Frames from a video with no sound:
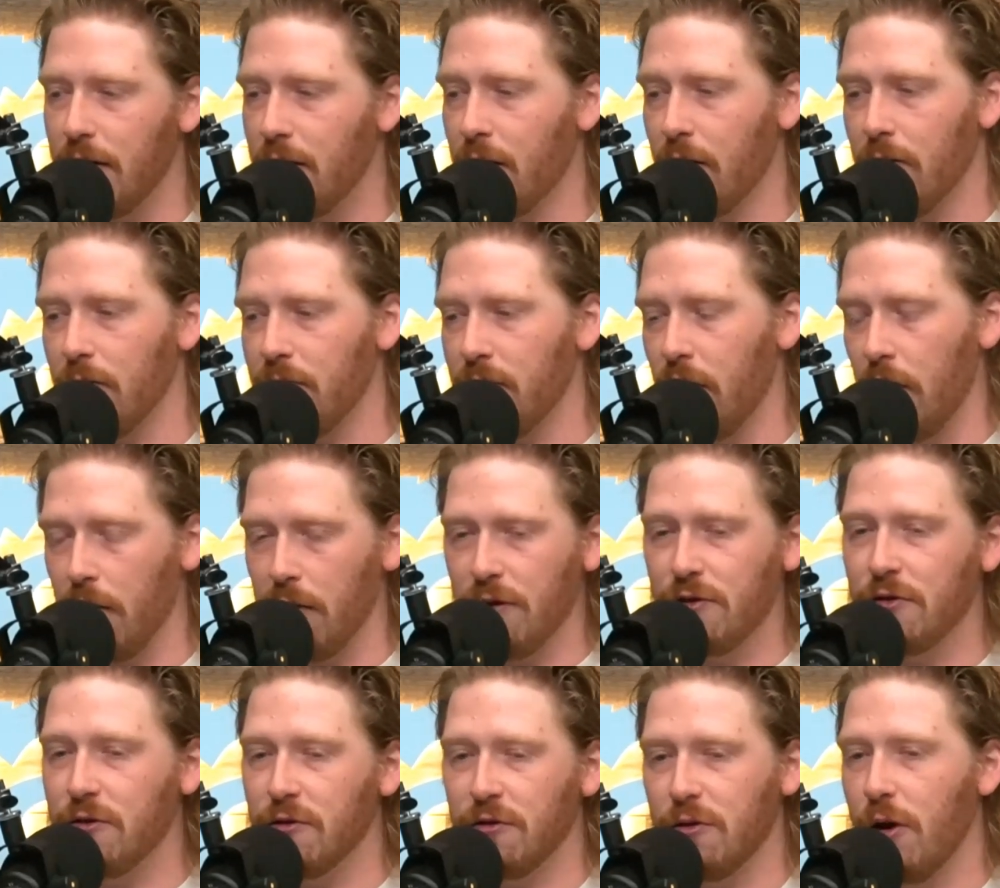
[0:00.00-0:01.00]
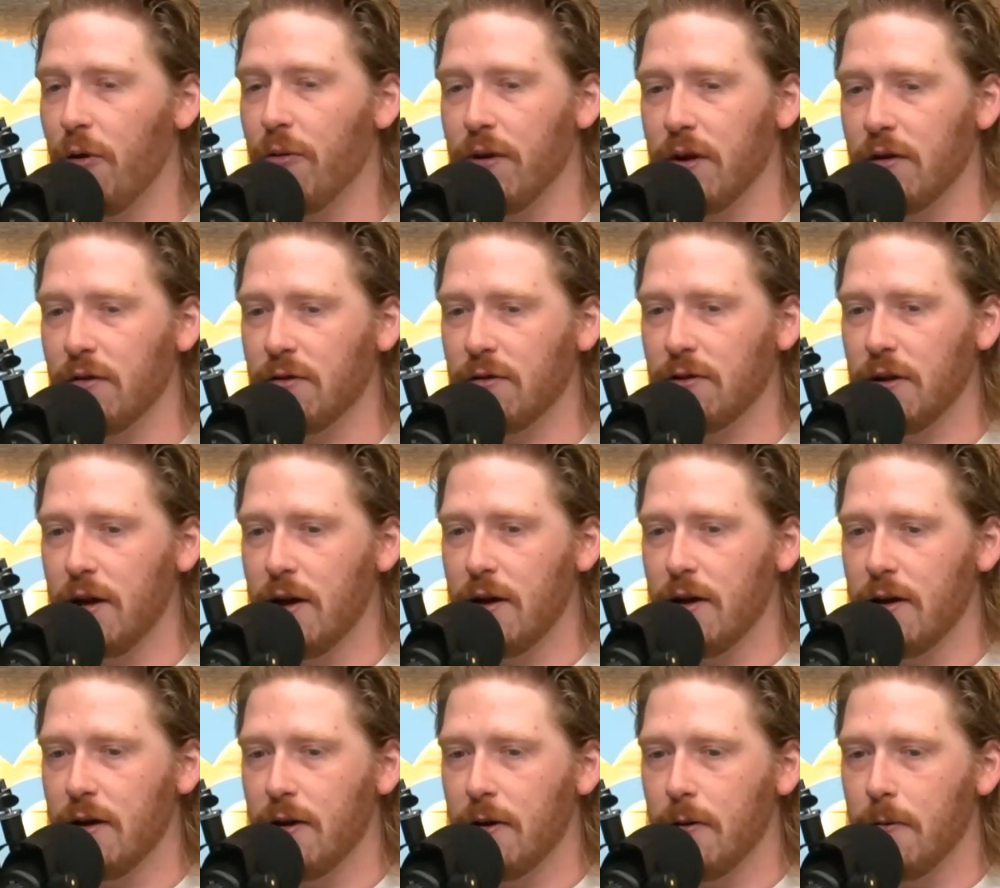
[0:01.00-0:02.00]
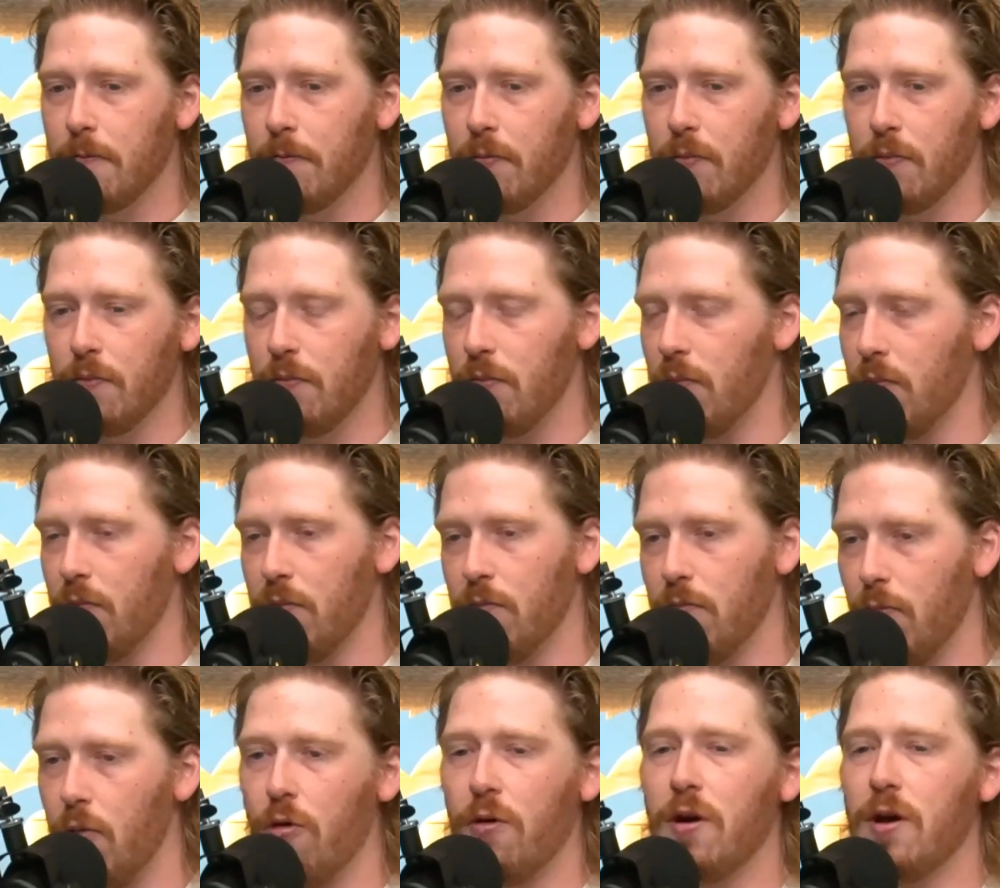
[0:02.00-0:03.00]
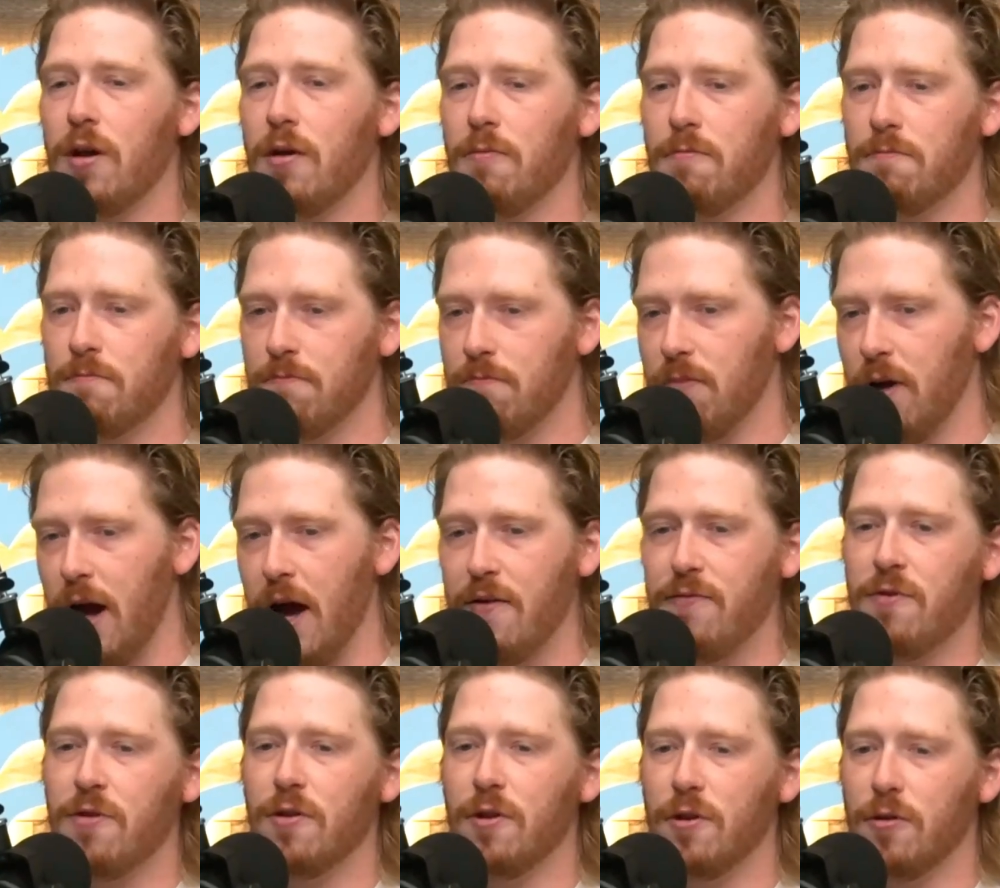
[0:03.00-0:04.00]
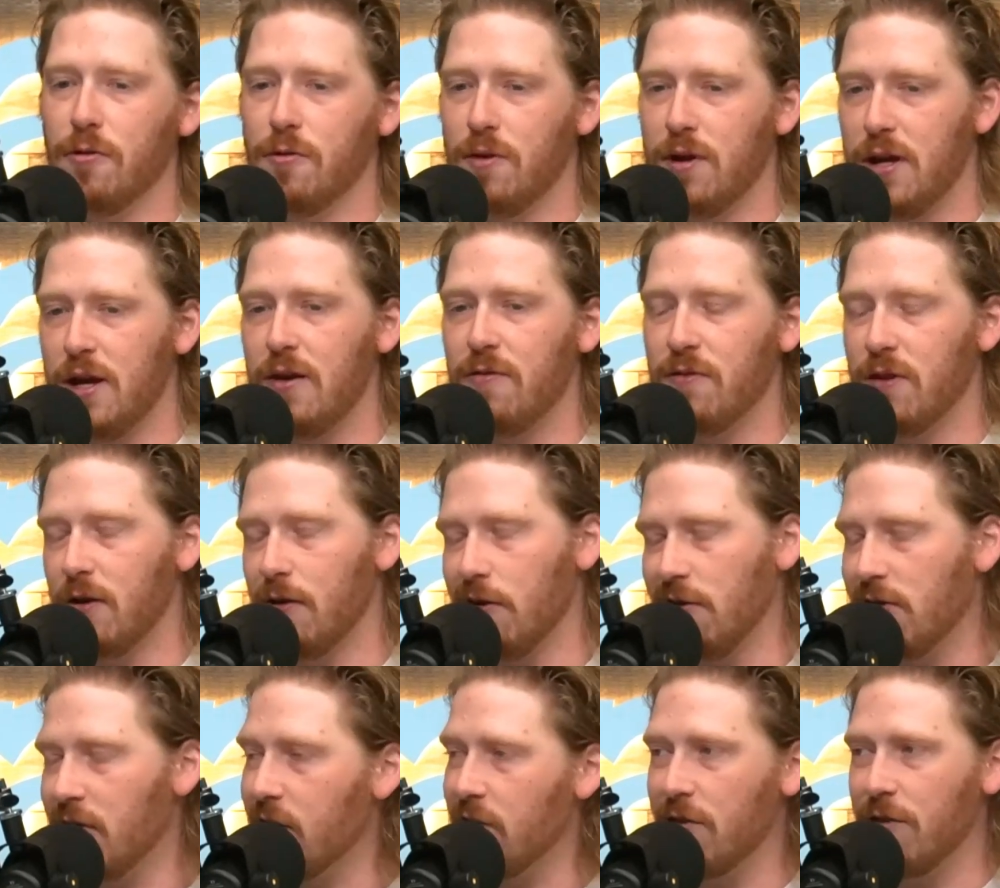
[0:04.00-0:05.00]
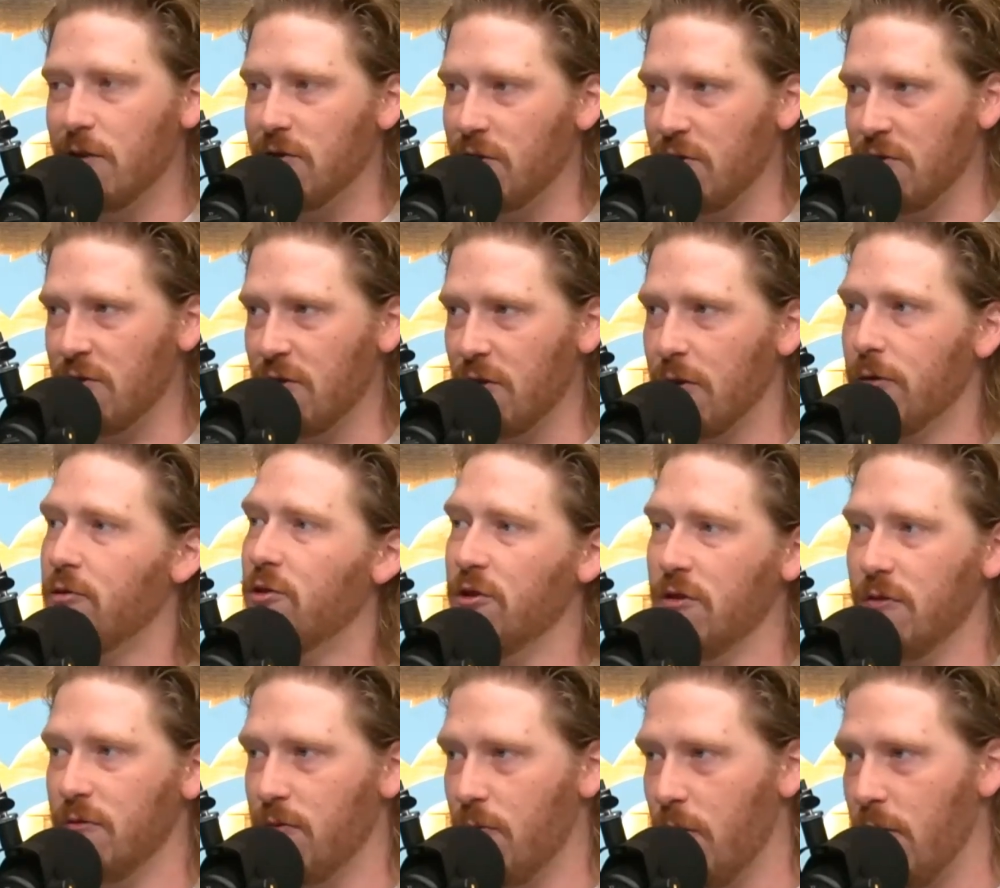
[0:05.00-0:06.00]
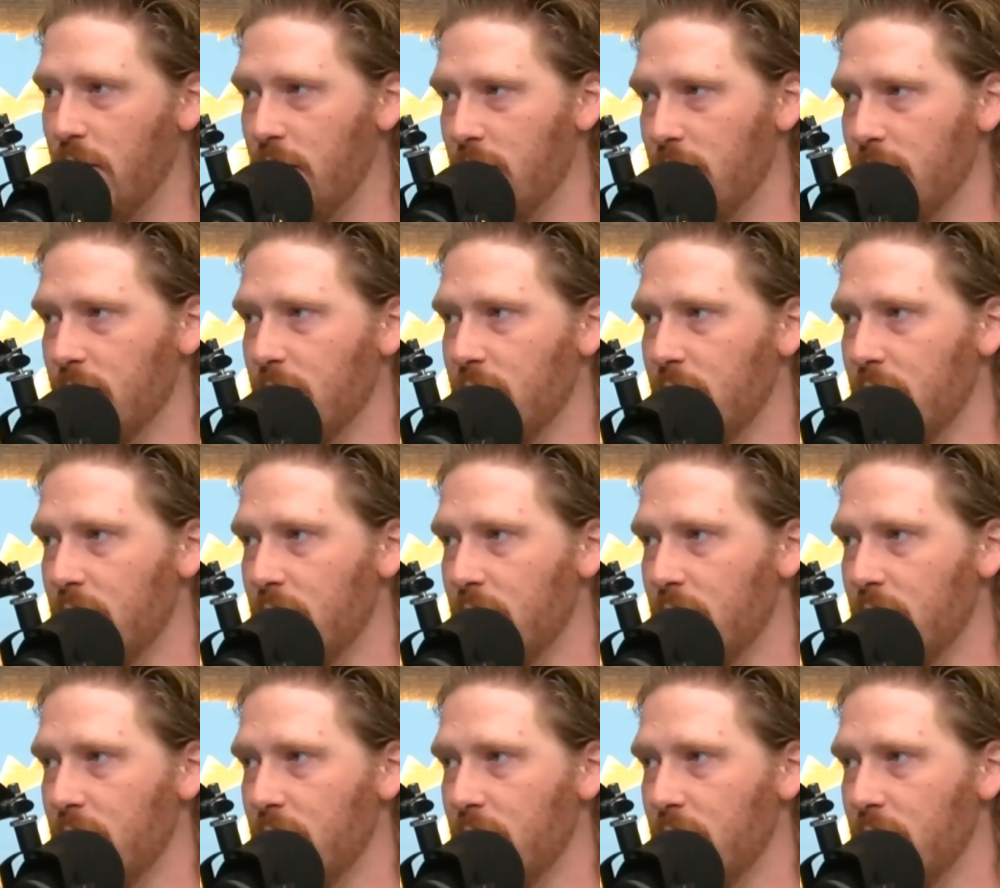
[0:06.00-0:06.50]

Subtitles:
I think our listeners know this. Morning, afternoon, evening. There's a solution for you.